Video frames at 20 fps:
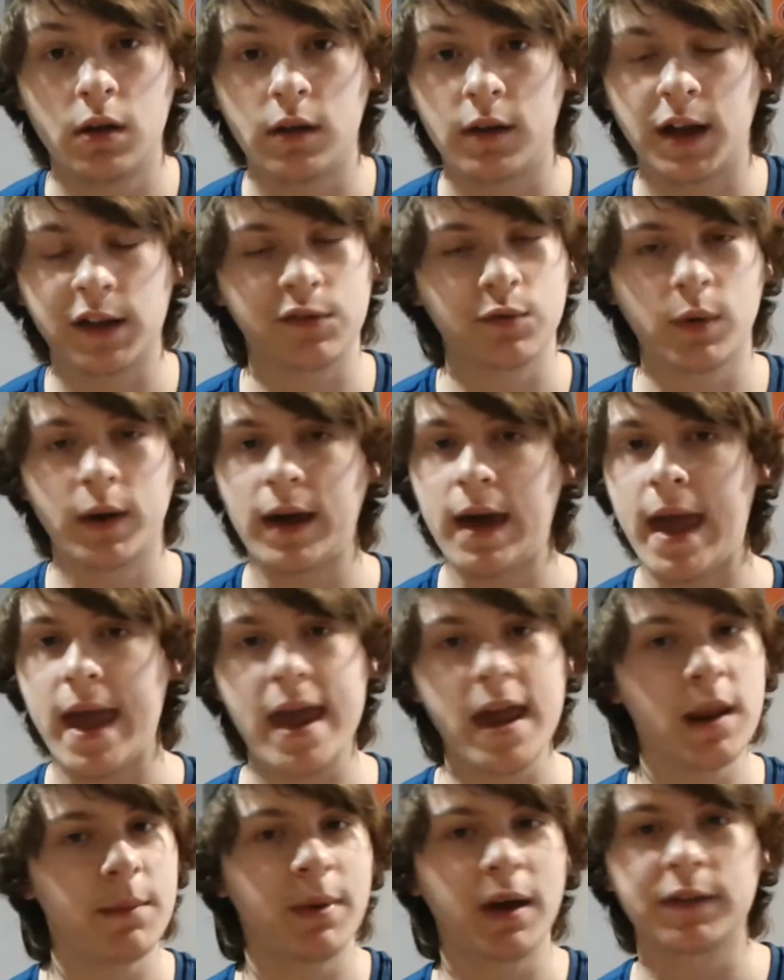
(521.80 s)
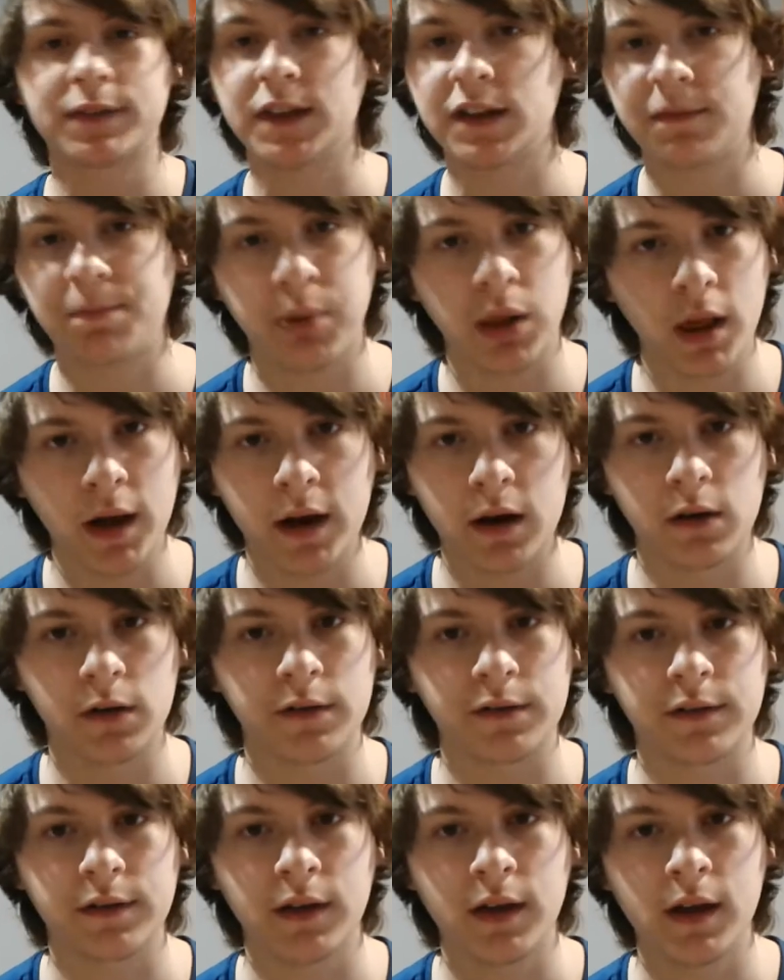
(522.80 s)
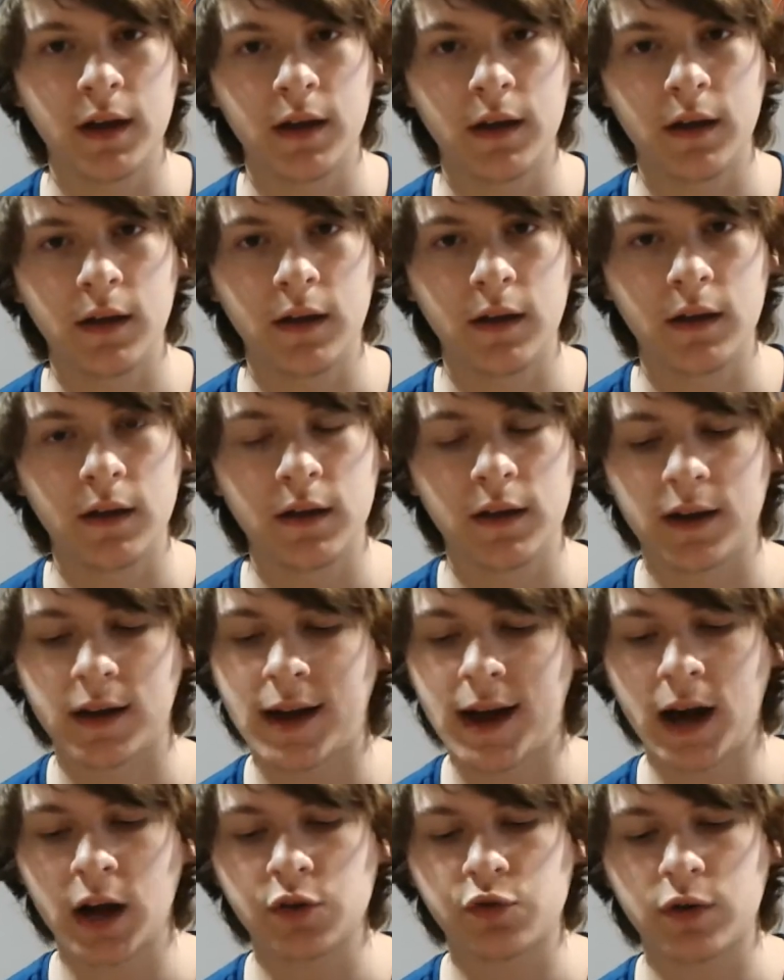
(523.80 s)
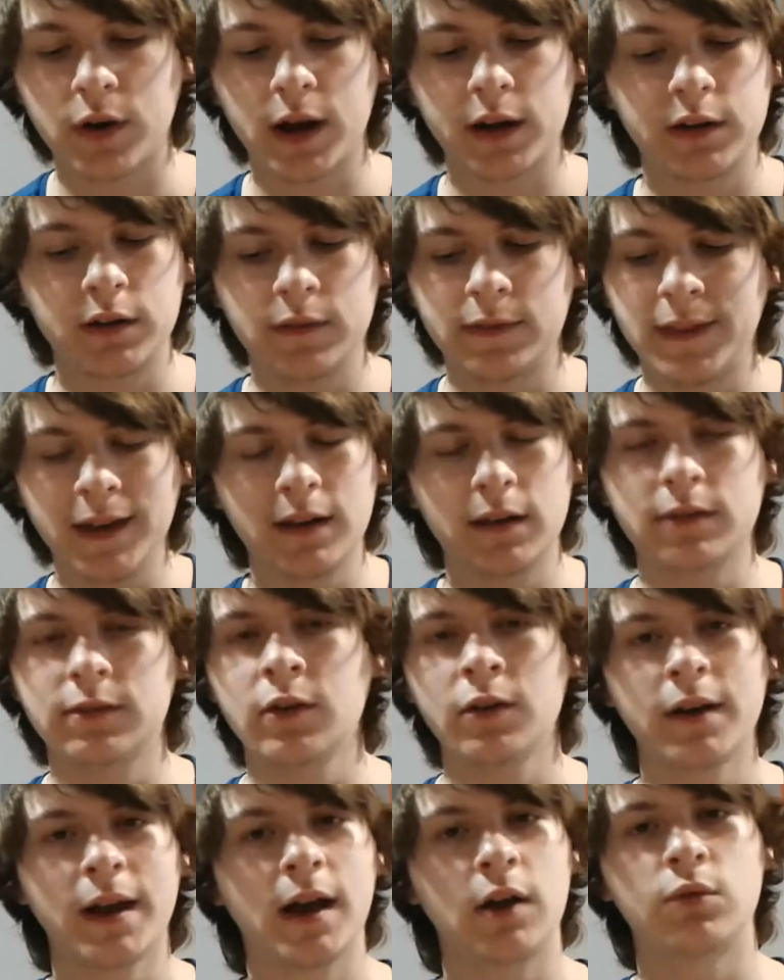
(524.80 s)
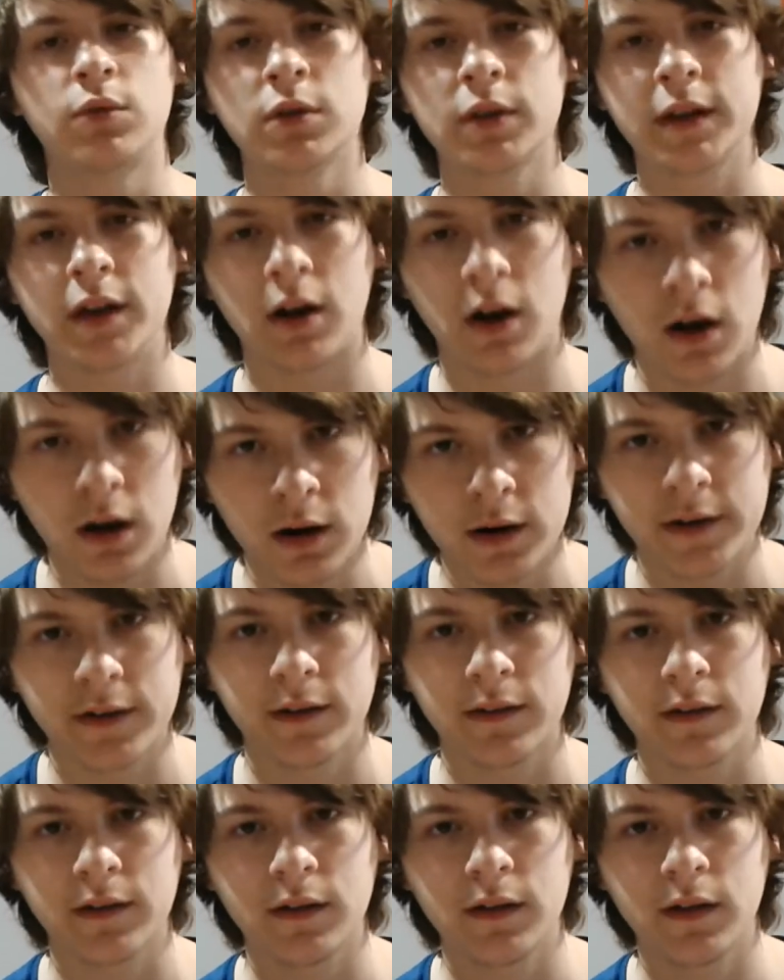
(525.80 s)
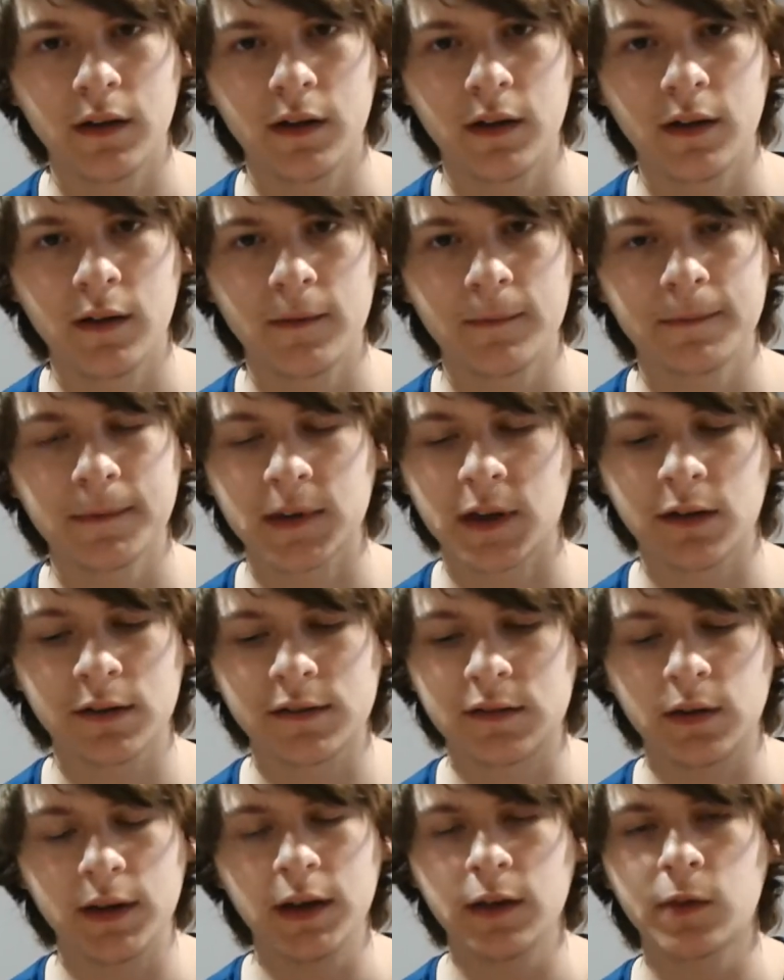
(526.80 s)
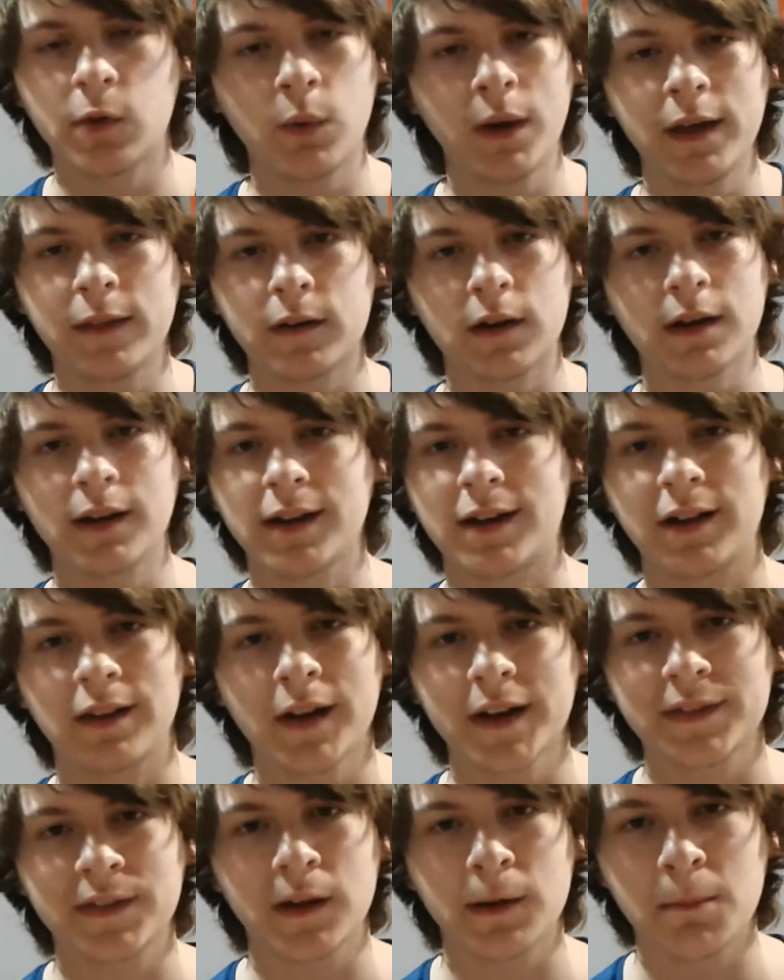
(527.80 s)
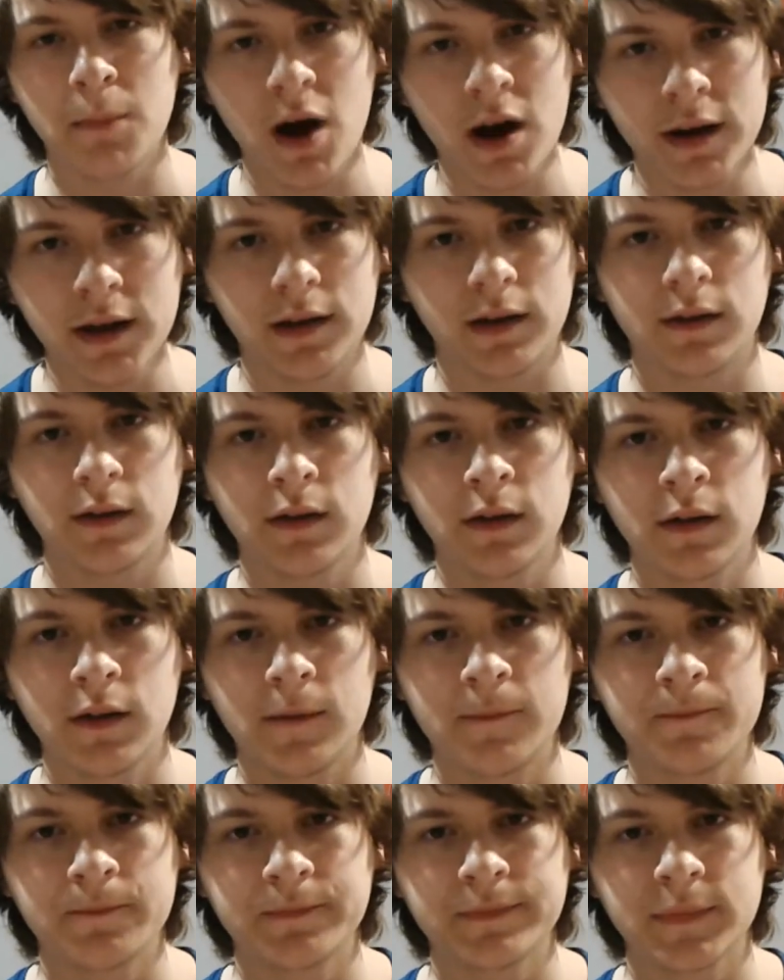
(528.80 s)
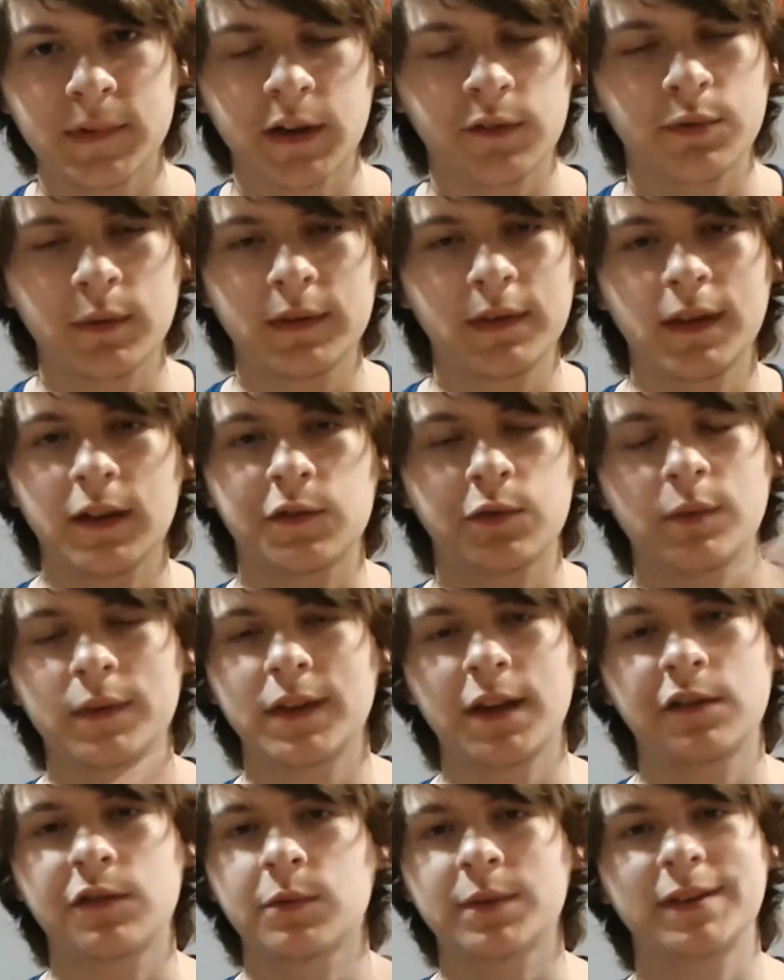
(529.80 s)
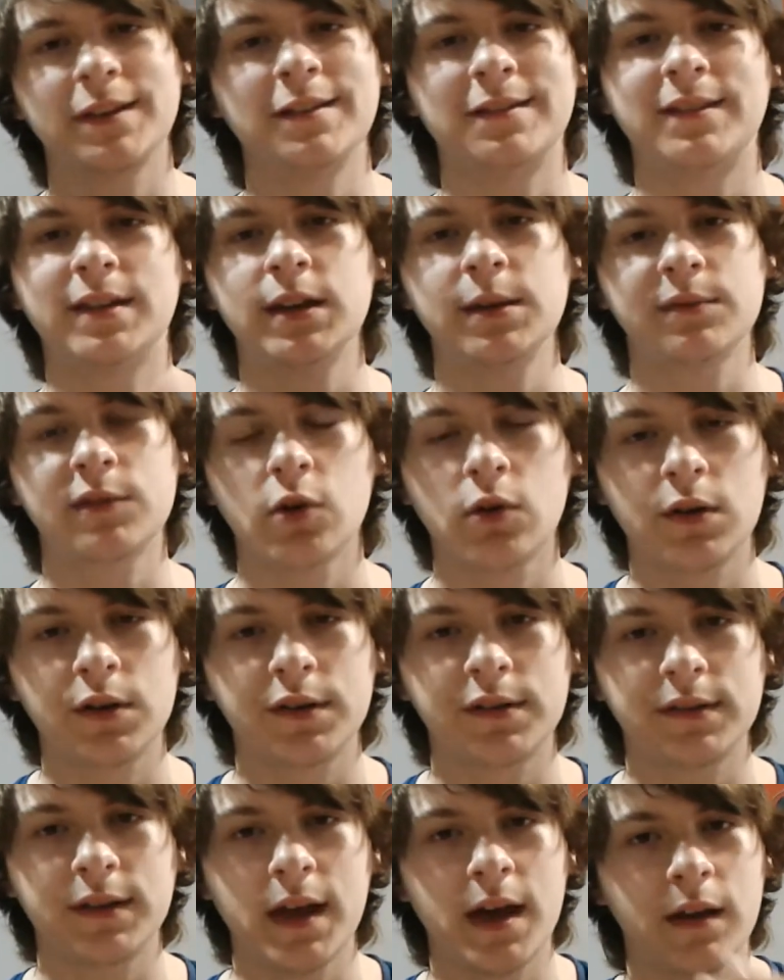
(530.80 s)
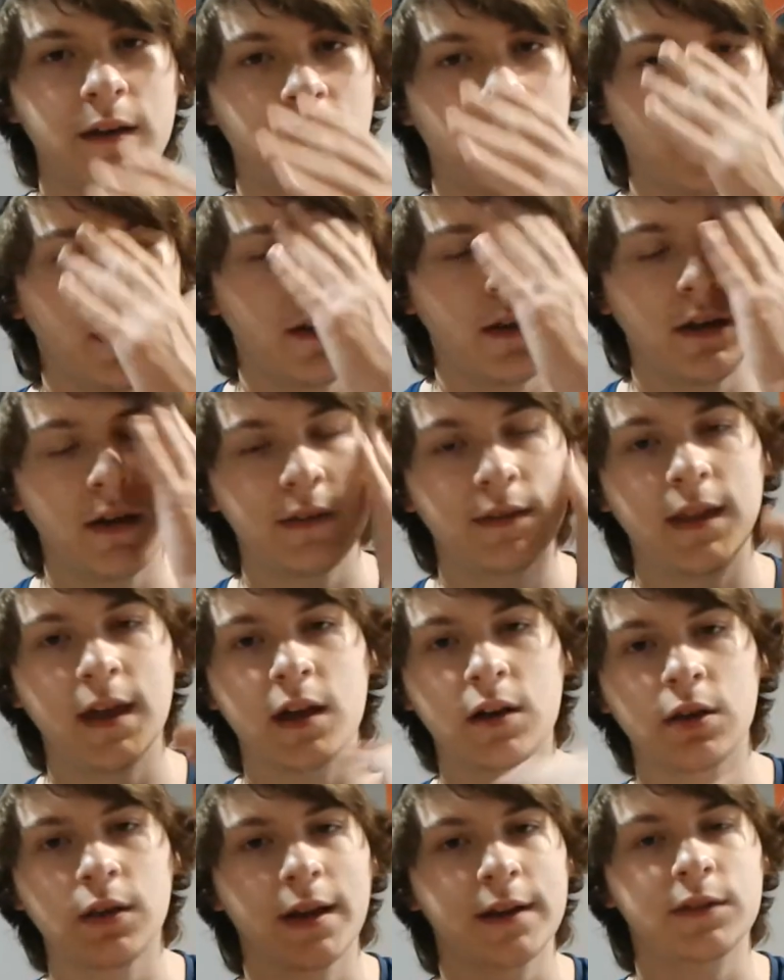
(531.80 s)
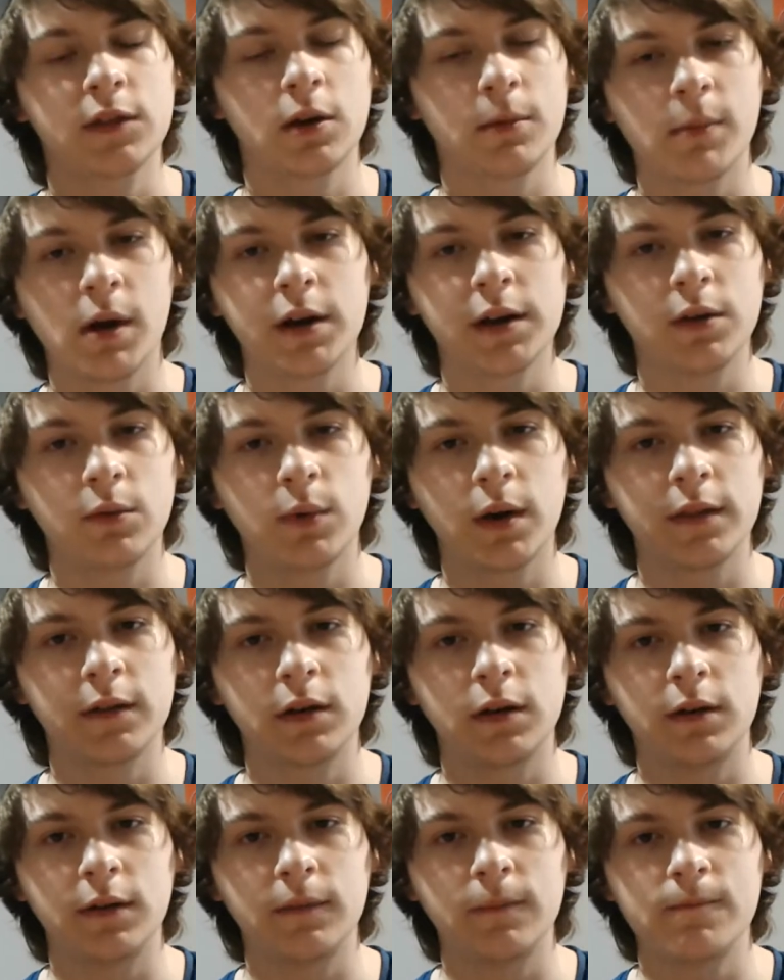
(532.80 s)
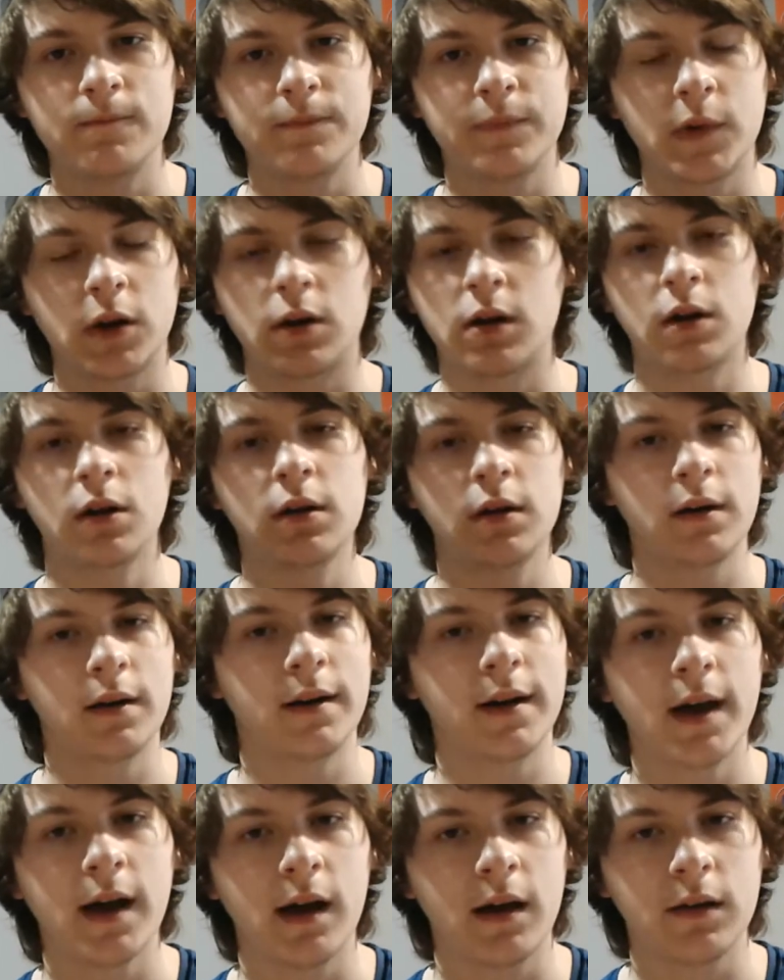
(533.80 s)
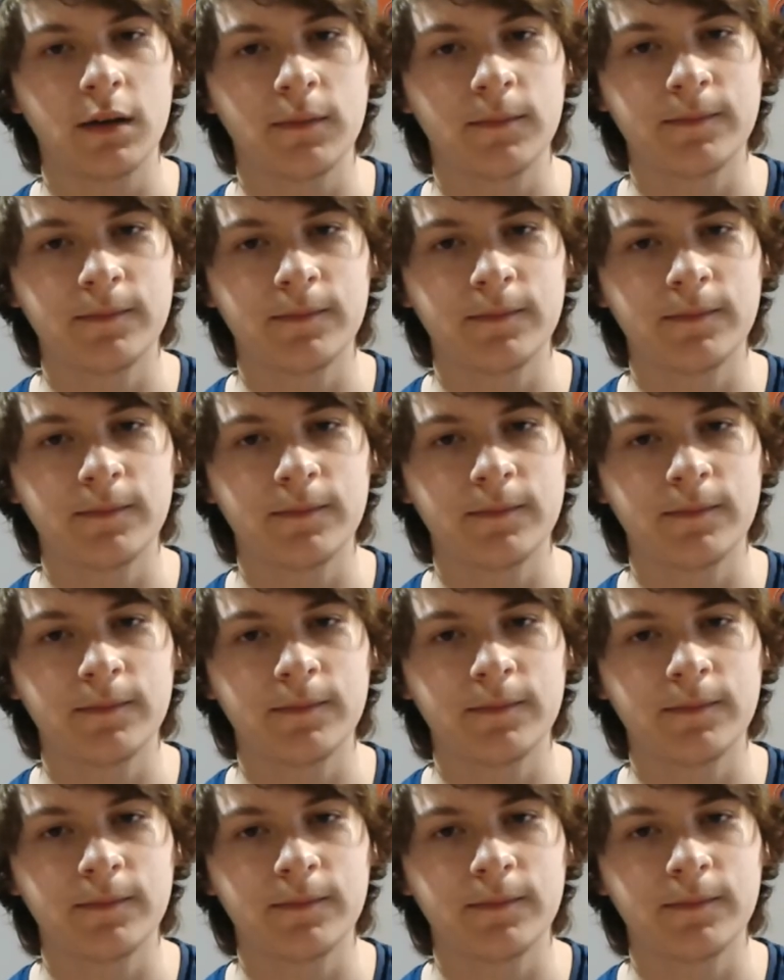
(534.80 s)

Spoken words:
That's what I hate about these players. Contract, they're not really hurt, because either way they're going to collect their money. That's what these teams don't understand. They collect their money whether they're hurt or not.